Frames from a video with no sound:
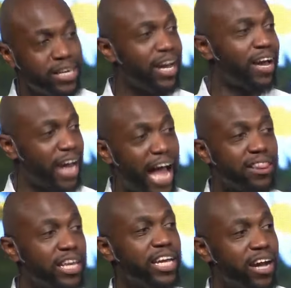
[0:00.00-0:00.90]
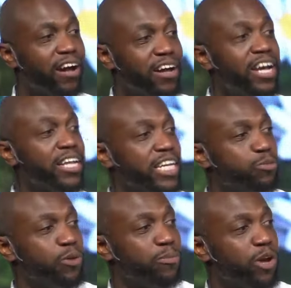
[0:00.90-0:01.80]
I, I, thank God that He's
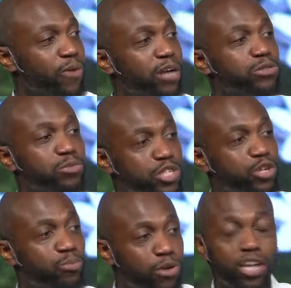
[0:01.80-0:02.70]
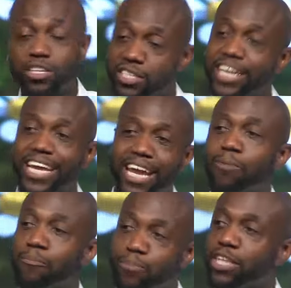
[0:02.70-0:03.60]
put me around some good brothers that can help
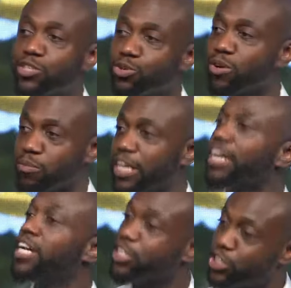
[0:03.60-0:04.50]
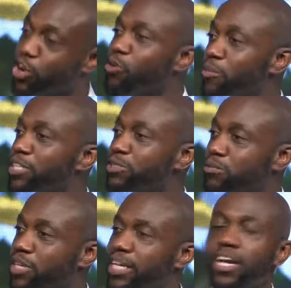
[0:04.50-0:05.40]
mentor me, show me some
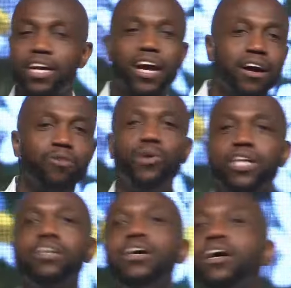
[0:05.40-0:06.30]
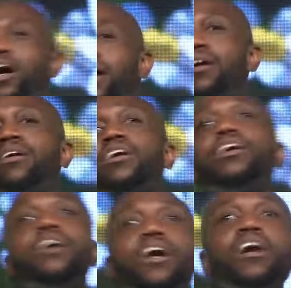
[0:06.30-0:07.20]
things. Uh, when uh,
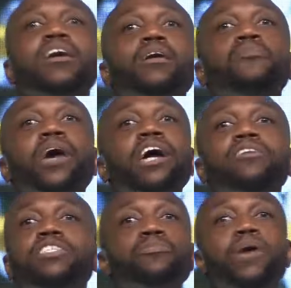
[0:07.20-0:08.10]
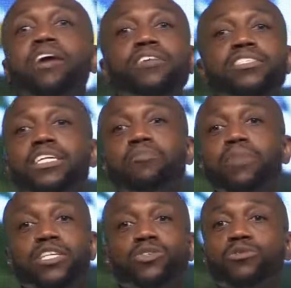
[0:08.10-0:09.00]
uh, parents, parents need
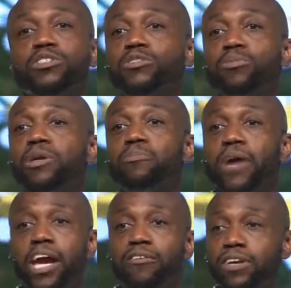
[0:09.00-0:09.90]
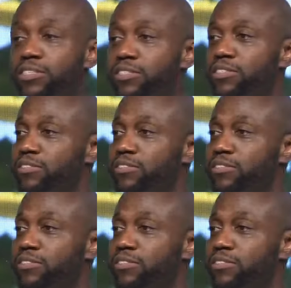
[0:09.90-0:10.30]
mentors to be parents.